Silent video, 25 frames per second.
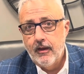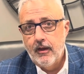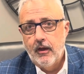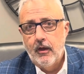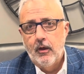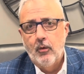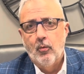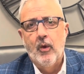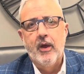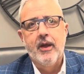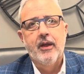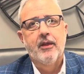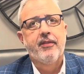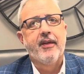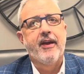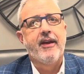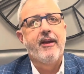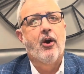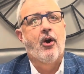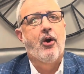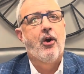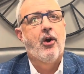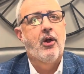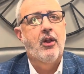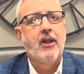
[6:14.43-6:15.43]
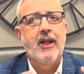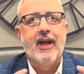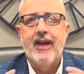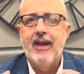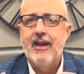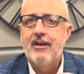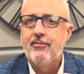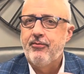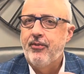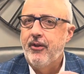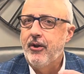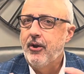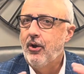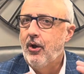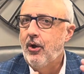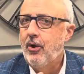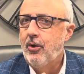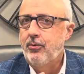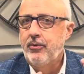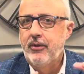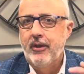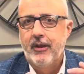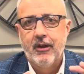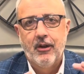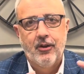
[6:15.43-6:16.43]
Well, they all have their
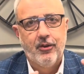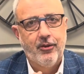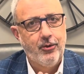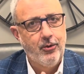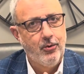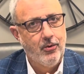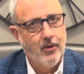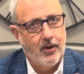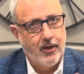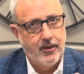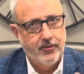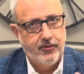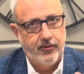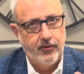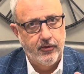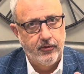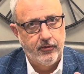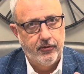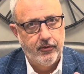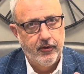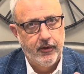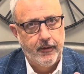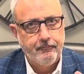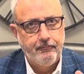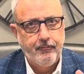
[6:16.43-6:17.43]
own little nuances.